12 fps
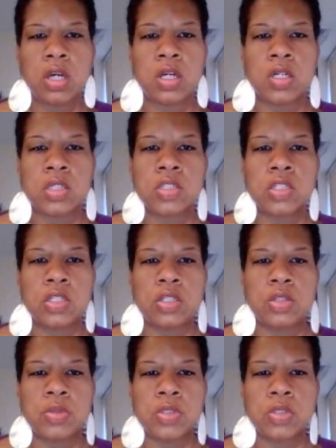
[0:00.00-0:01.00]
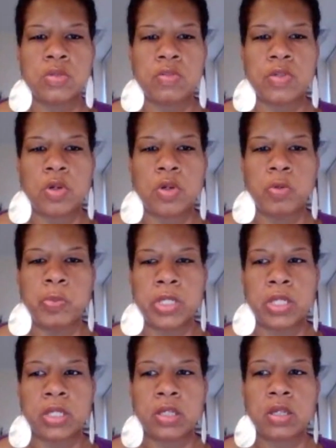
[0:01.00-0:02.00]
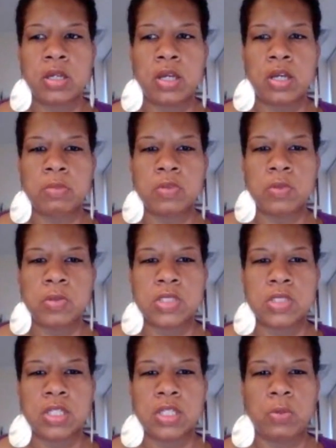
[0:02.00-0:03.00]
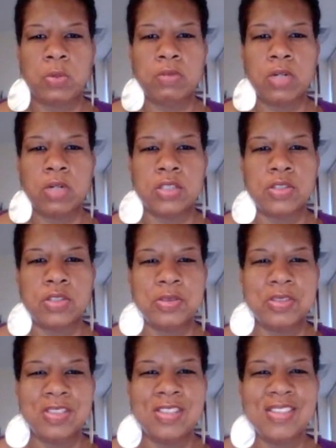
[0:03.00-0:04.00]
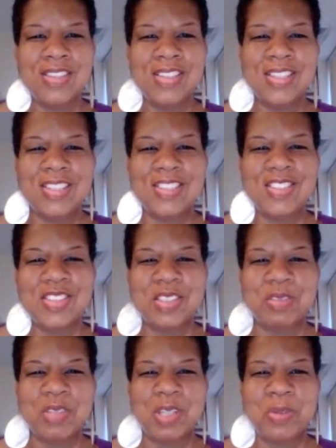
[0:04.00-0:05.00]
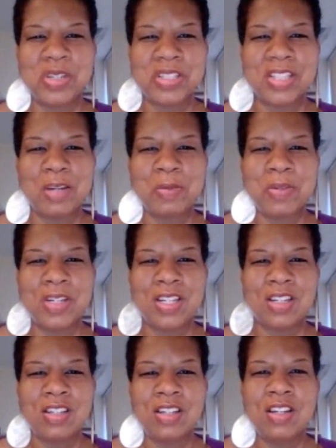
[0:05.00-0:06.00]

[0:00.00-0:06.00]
to you as sort of an opening. Of course, I kind of went right into it, so it didn't really work that way.